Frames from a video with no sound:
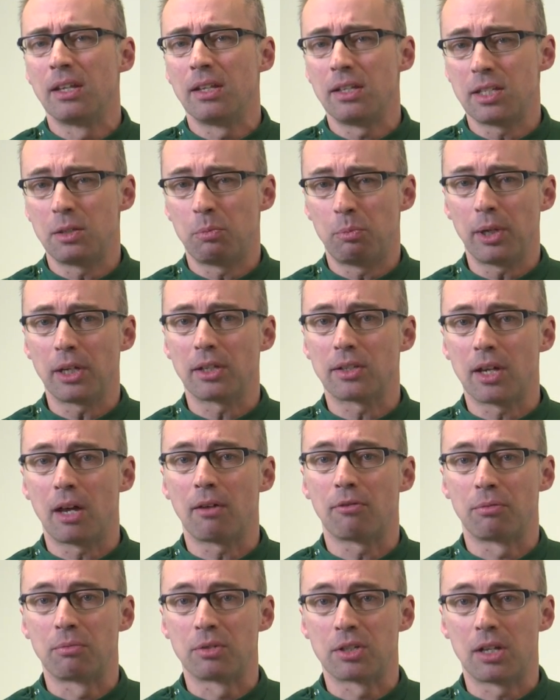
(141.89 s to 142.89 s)
This is picked
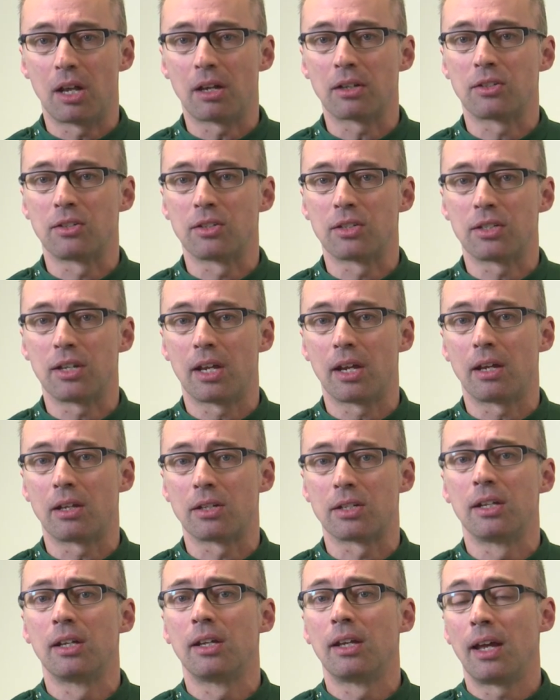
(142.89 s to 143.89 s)
up from slugs and
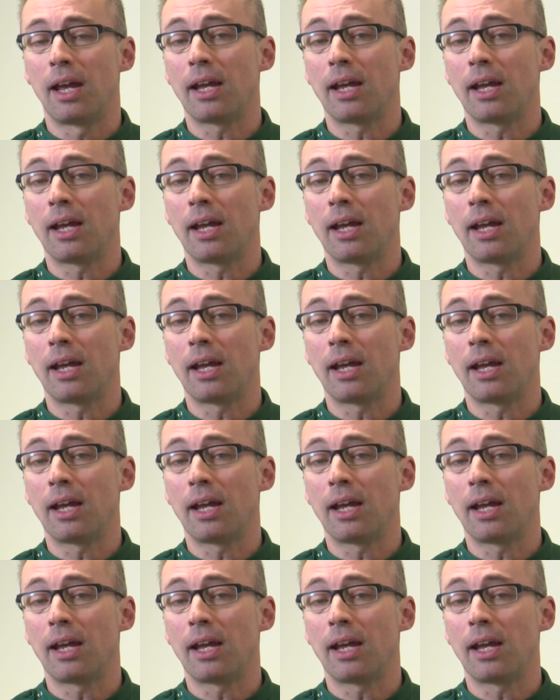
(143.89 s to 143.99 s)
snails